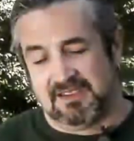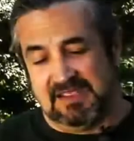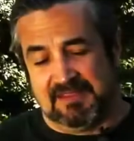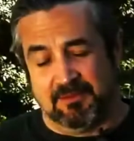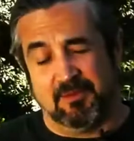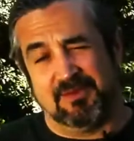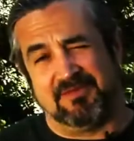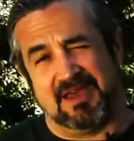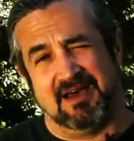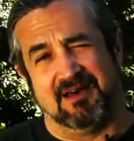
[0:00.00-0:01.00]
And then when we
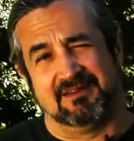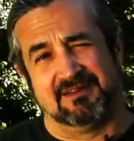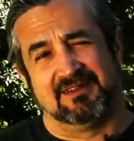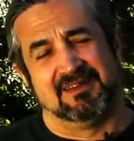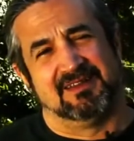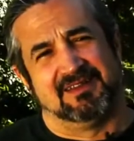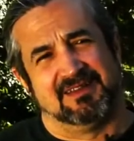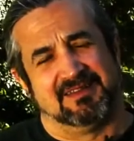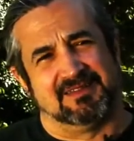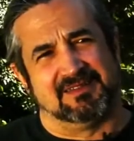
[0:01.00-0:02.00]
found
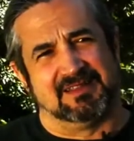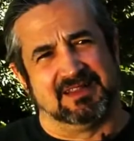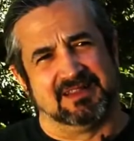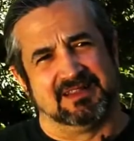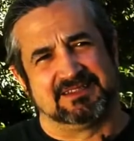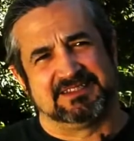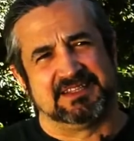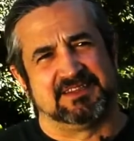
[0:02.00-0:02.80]
the little Shih